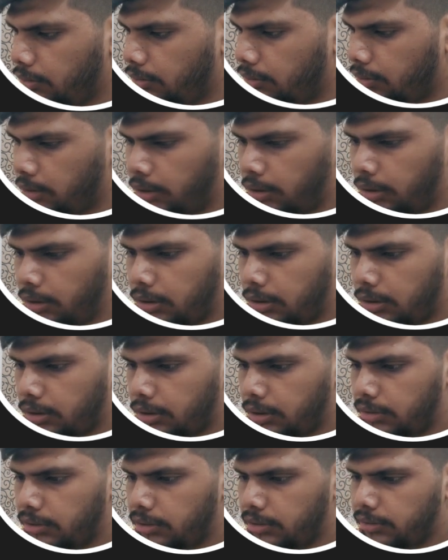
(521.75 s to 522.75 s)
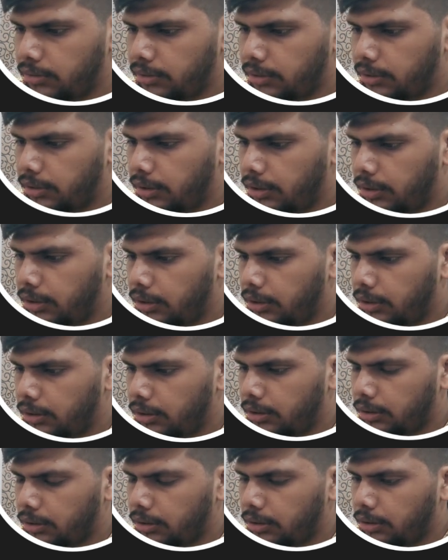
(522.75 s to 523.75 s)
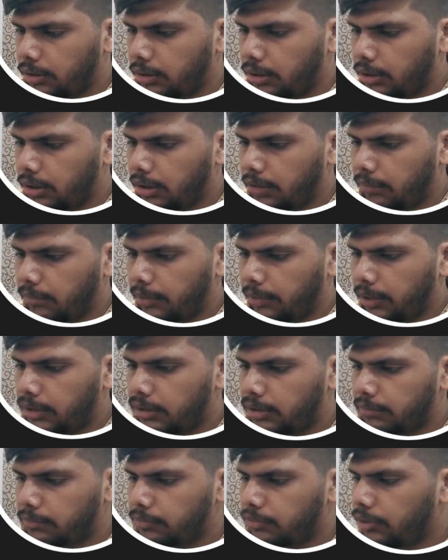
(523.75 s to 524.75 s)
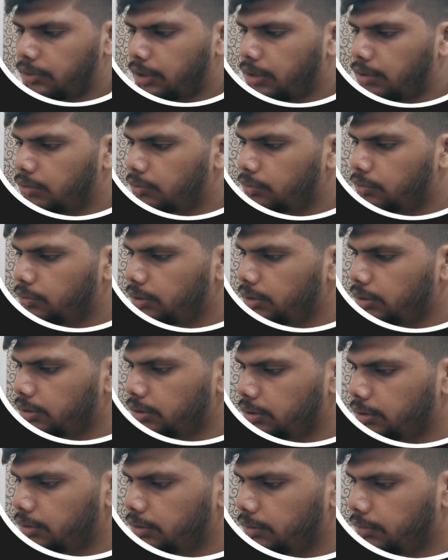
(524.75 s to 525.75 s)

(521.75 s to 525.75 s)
Okay, this is ready. Let me add some styles to this.